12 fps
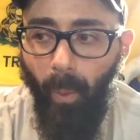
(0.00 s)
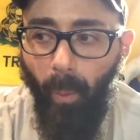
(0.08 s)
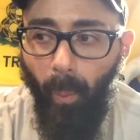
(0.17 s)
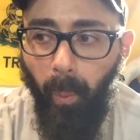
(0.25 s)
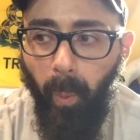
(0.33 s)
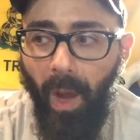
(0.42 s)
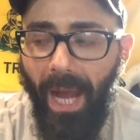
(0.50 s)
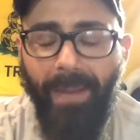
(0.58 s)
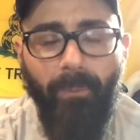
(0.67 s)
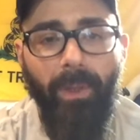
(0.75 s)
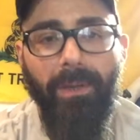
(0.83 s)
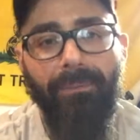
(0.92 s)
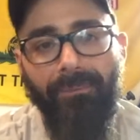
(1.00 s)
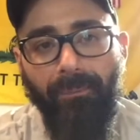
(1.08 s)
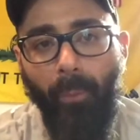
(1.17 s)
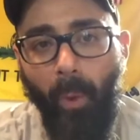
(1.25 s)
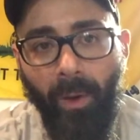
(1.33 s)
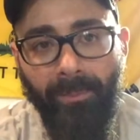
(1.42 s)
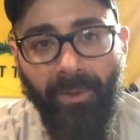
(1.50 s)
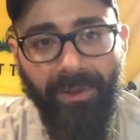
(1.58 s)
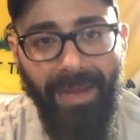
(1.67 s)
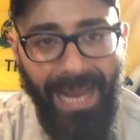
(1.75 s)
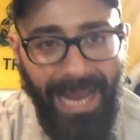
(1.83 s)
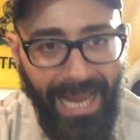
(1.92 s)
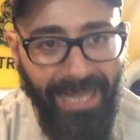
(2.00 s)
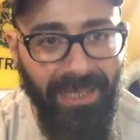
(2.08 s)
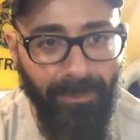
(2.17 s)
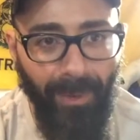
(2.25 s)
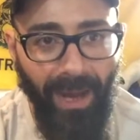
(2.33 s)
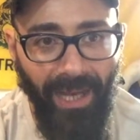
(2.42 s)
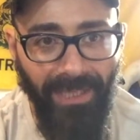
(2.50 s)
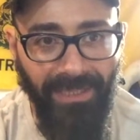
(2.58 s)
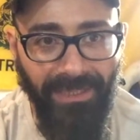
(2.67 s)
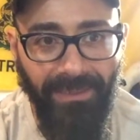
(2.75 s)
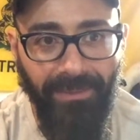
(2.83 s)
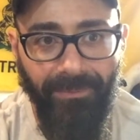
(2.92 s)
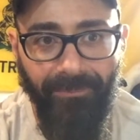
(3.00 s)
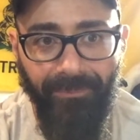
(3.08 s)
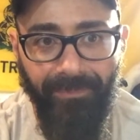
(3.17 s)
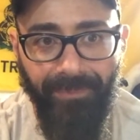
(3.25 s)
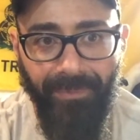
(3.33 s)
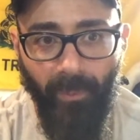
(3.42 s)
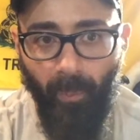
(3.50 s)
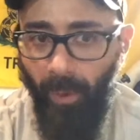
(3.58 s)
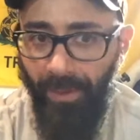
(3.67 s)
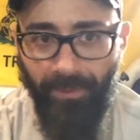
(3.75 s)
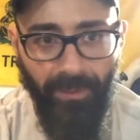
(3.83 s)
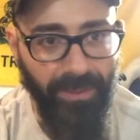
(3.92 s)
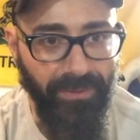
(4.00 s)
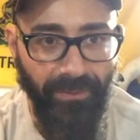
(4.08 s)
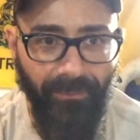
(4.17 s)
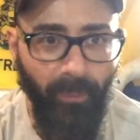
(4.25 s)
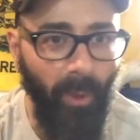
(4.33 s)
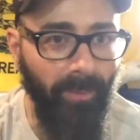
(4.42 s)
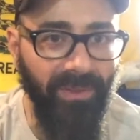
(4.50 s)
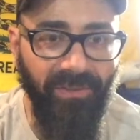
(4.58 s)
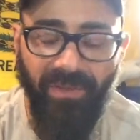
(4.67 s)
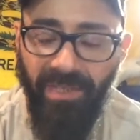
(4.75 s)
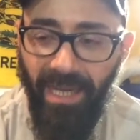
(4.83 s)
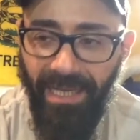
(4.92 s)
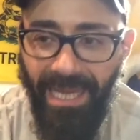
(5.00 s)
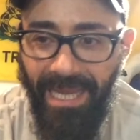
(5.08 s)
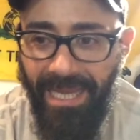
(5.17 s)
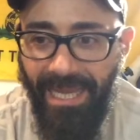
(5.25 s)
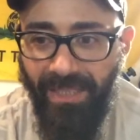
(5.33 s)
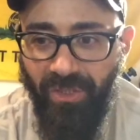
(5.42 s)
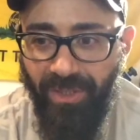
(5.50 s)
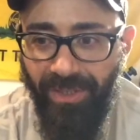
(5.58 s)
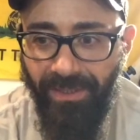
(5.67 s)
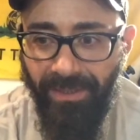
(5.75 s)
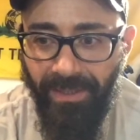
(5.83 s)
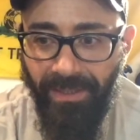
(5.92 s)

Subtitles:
why would a former anybody, whether it's a former CIA agent,